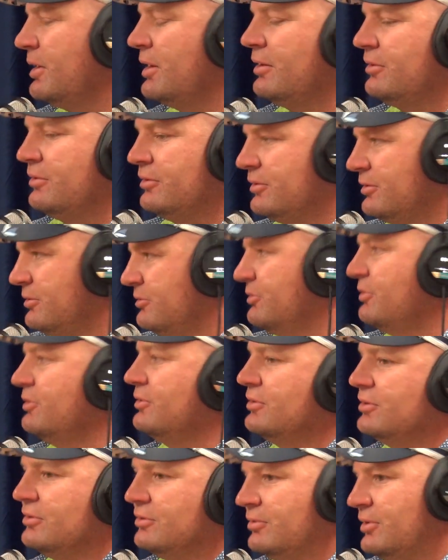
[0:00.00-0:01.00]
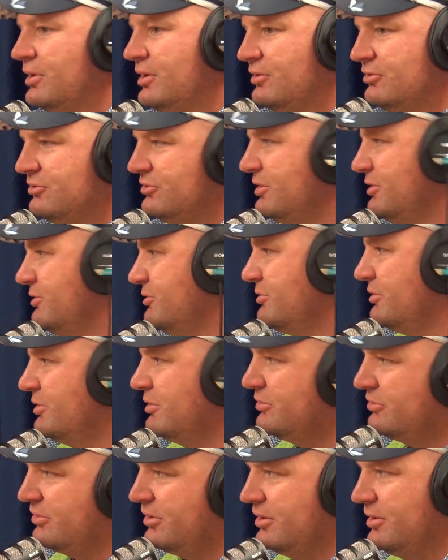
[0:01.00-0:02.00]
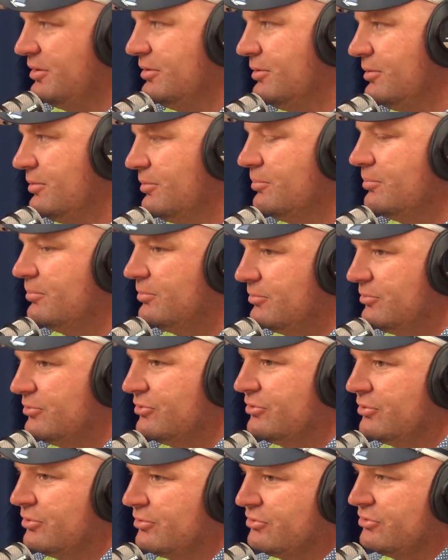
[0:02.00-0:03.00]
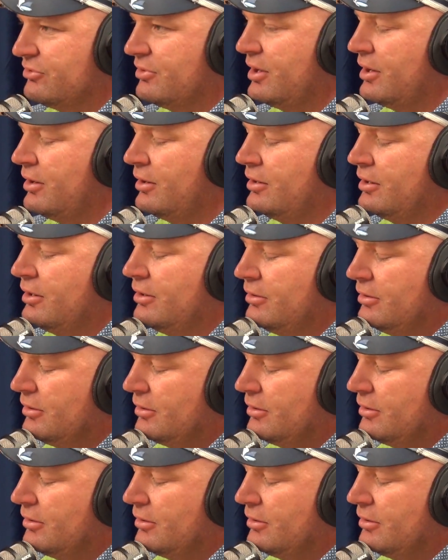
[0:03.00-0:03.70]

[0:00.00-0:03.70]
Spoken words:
rather than it turn into a he said, she said, sort of scenario,